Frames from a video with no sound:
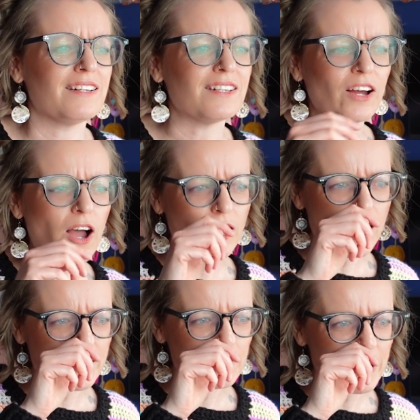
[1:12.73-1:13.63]
I
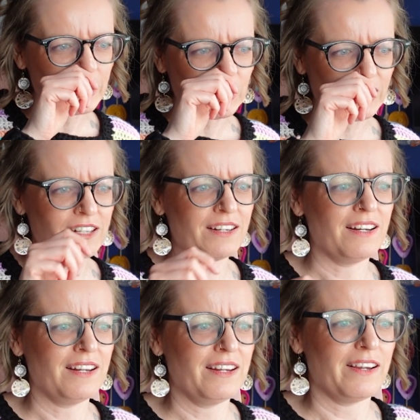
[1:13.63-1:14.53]
can't imagine
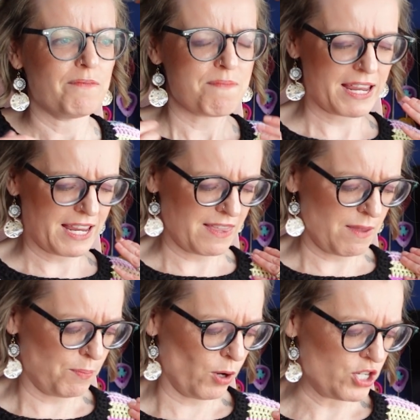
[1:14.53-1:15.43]
making the
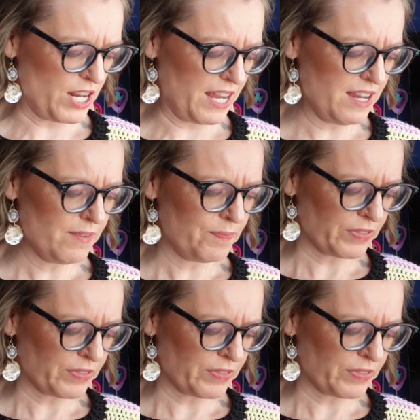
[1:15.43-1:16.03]
body,